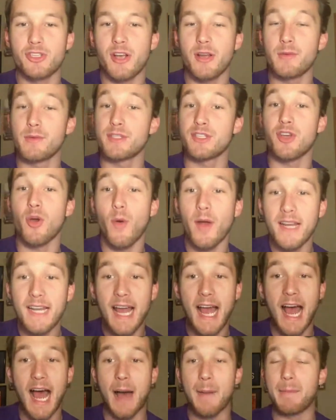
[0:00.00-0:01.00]
trade was going
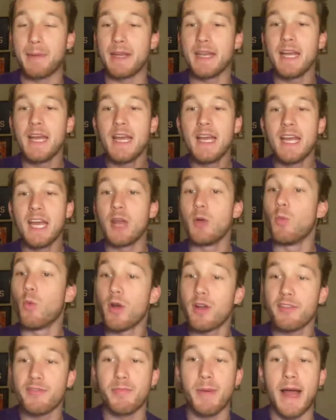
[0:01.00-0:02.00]
to happen, it
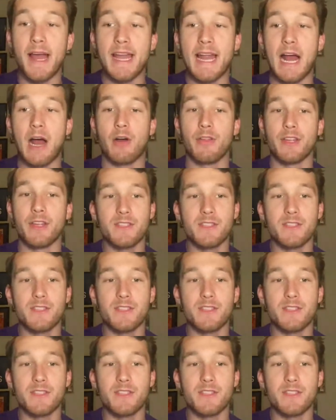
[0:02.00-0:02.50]
would have by now.